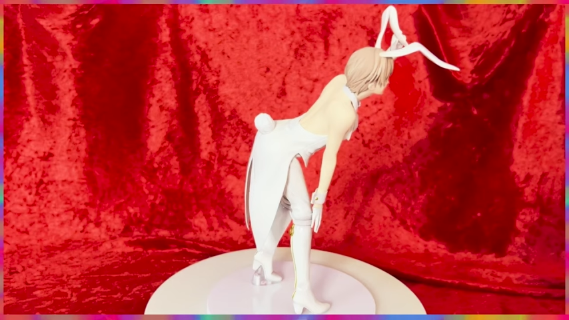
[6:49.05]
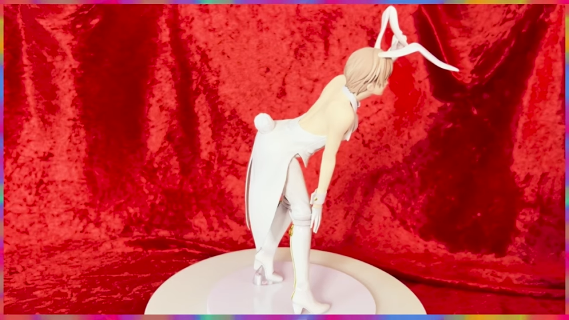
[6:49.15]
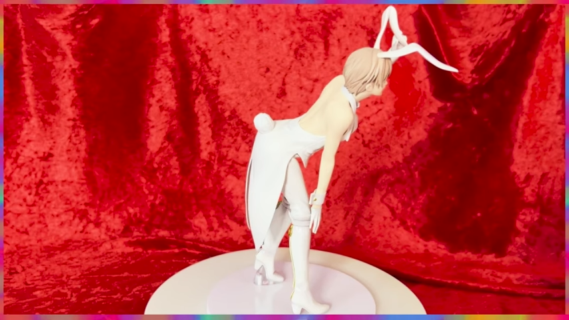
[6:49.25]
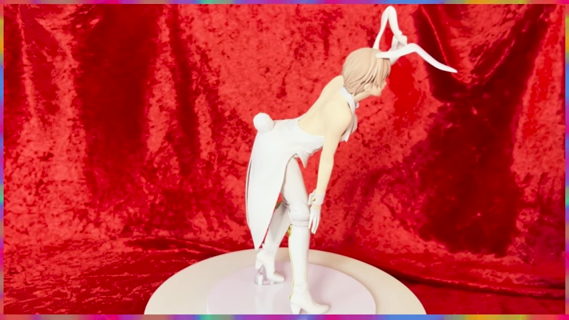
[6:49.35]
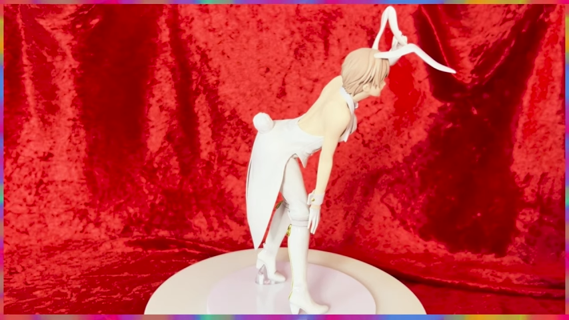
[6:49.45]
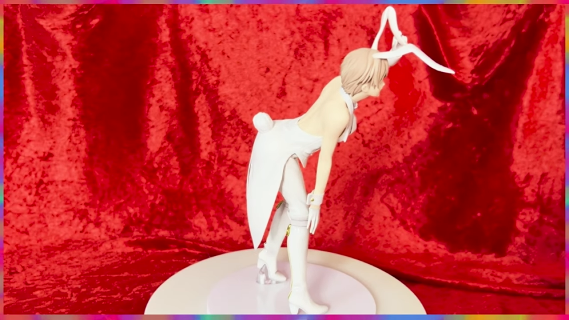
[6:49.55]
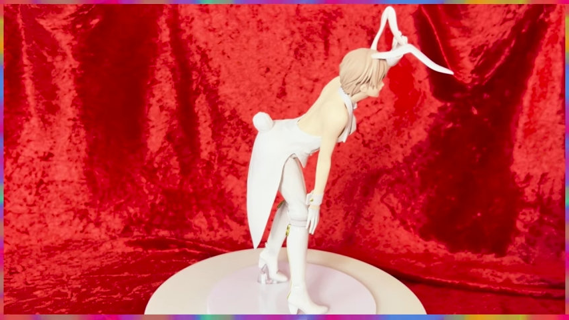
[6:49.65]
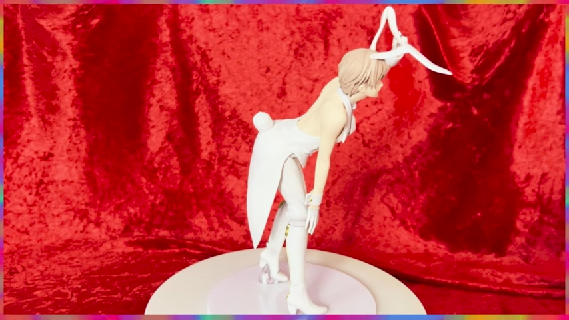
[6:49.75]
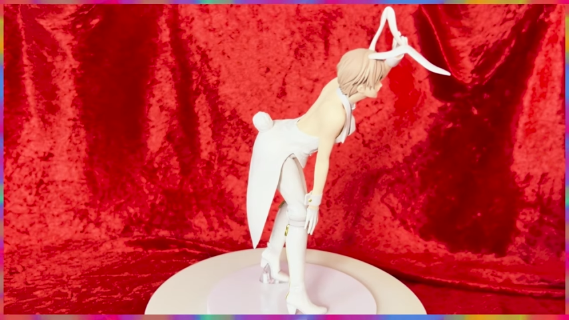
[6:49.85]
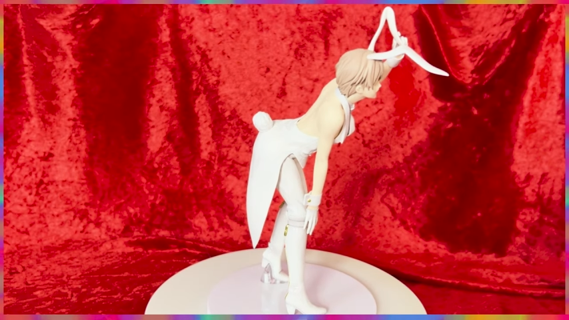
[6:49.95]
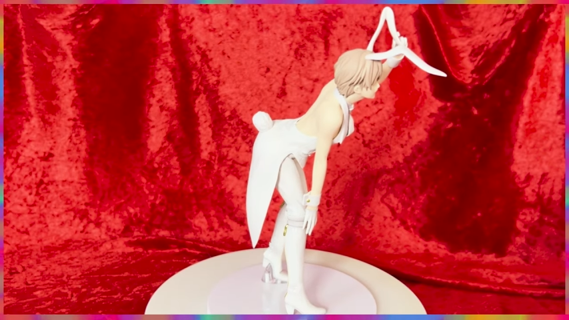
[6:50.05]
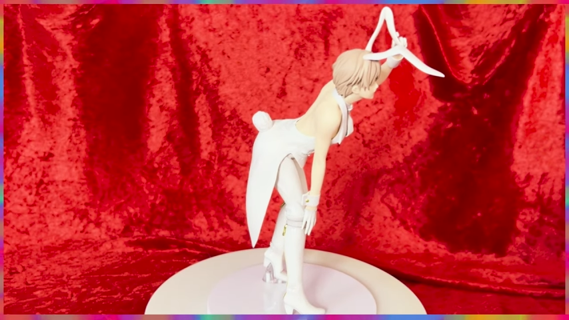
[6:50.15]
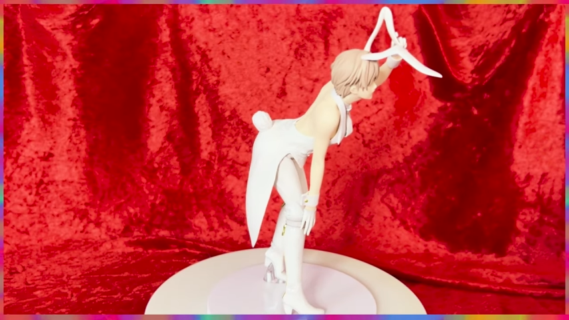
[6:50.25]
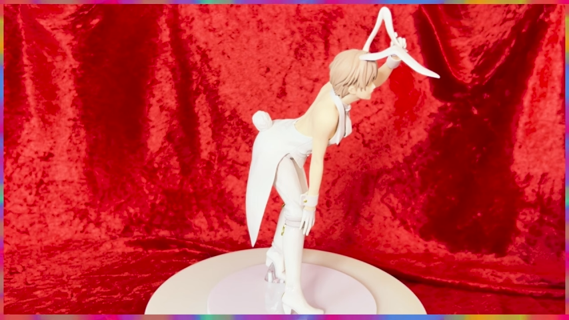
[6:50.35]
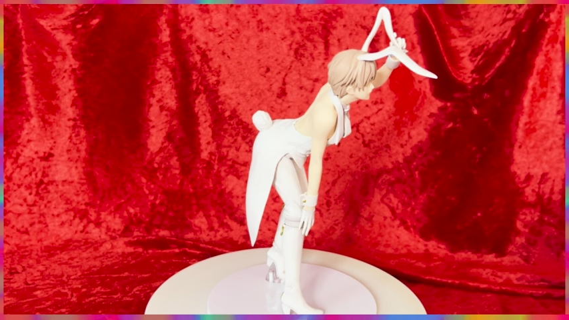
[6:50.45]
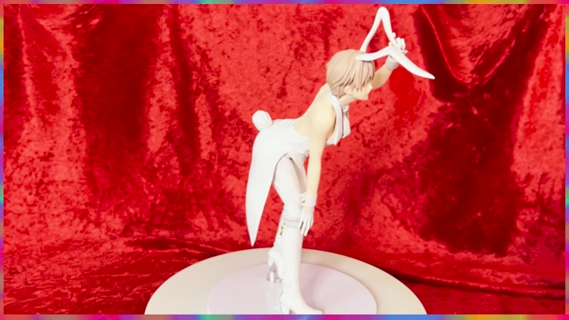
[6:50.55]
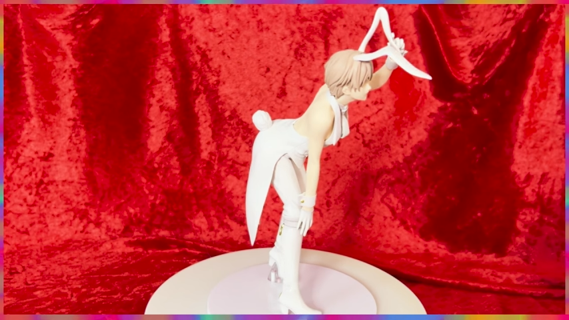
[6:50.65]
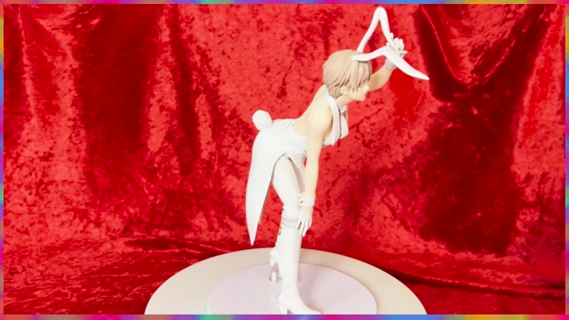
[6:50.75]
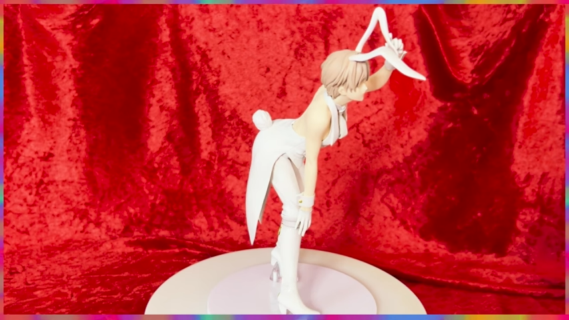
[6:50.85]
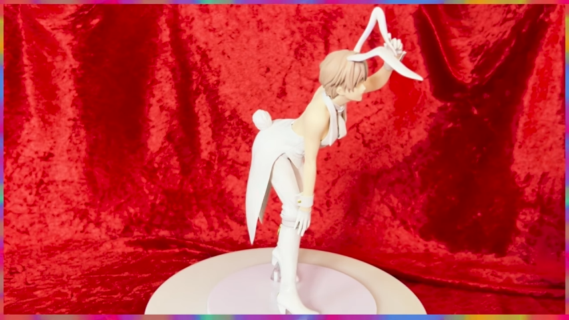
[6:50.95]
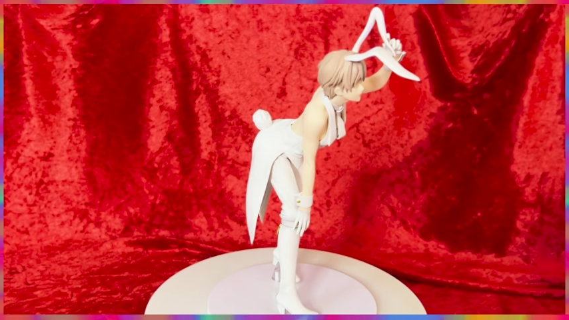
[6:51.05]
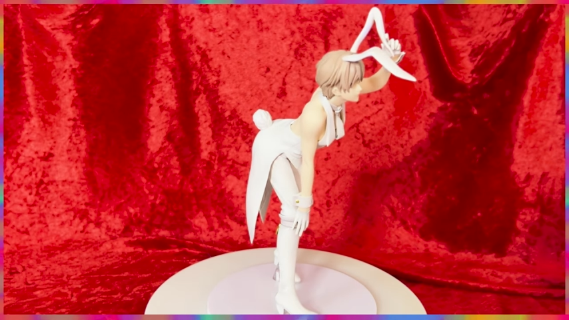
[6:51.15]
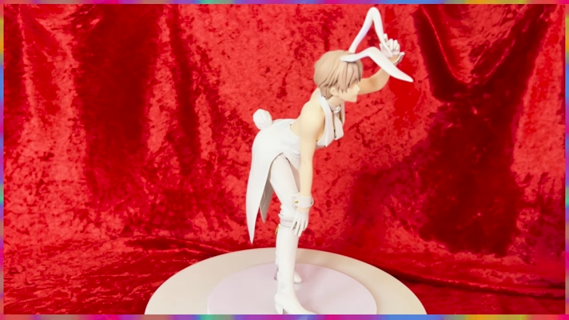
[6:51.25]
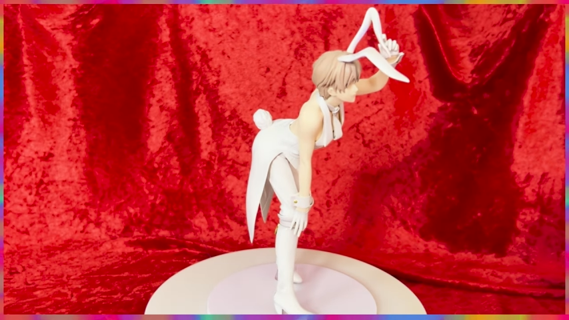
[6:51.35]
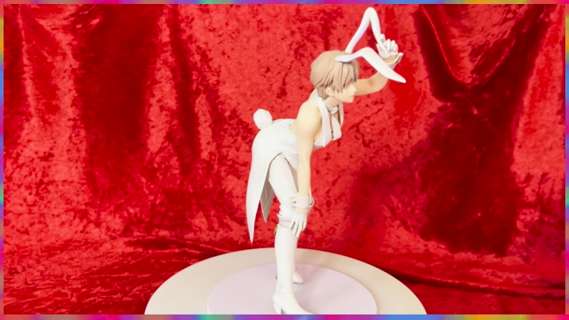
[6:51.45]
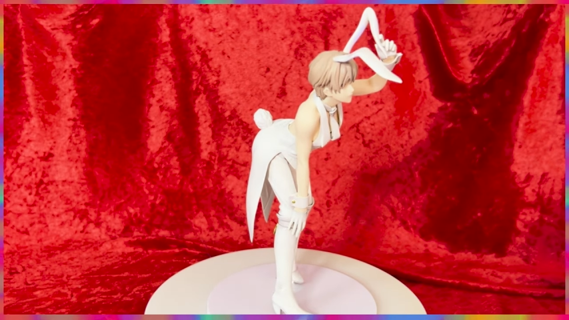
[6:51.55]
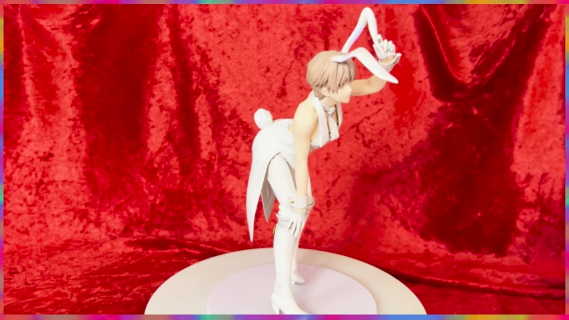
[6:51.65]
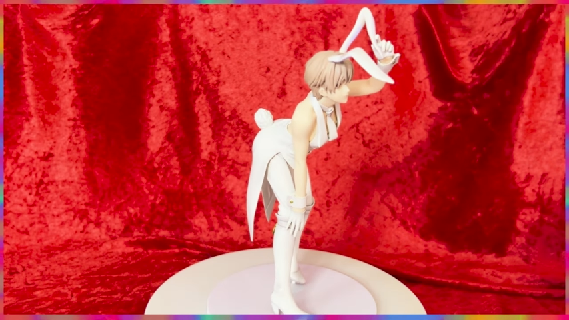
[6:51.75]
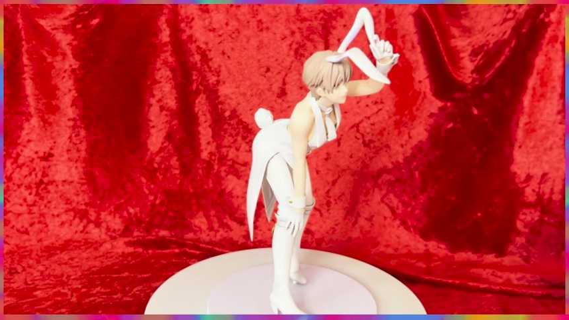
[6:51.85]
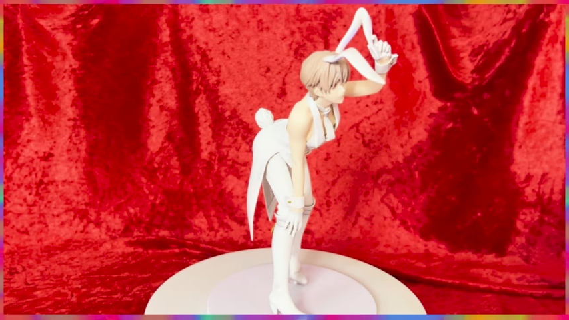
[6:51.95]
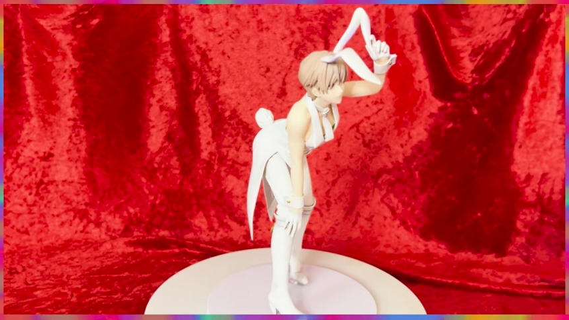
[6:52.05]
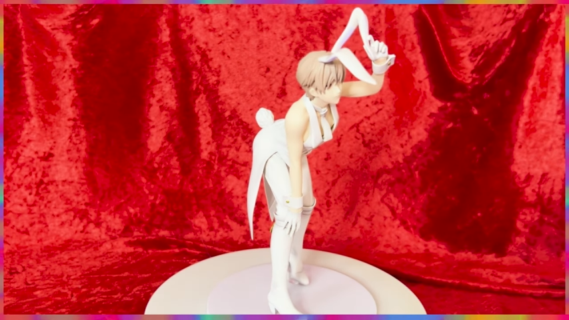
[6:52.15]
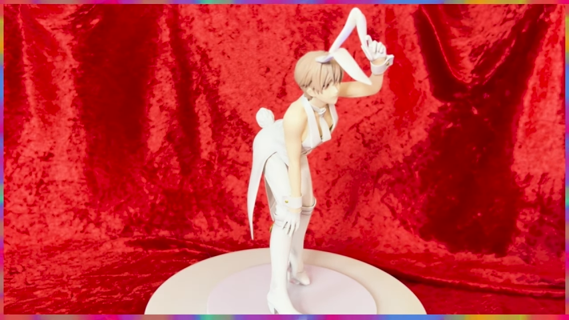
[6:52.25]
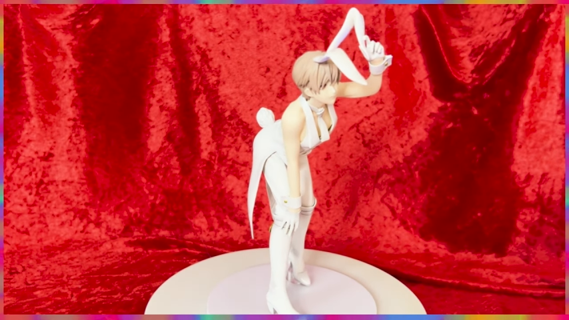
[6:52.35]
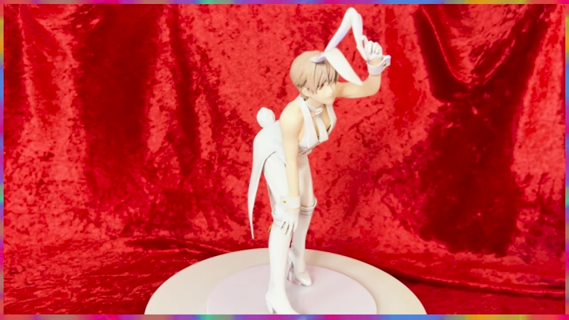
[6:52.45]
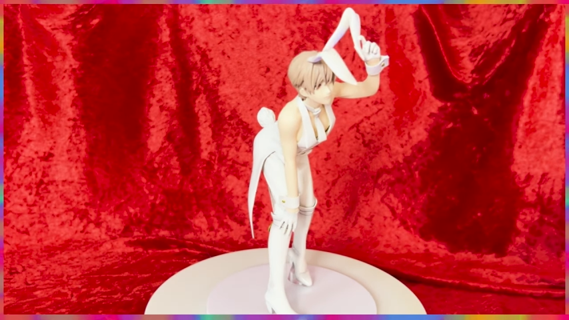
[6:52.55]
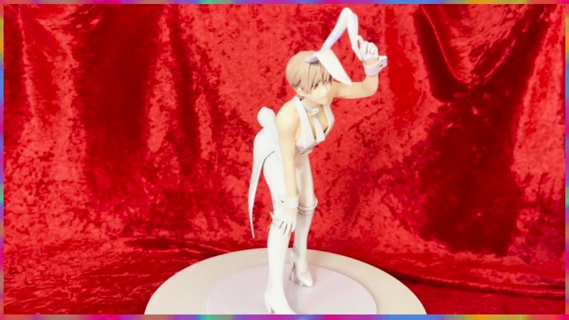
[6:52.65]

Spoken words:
Nobody's mouth can be seen.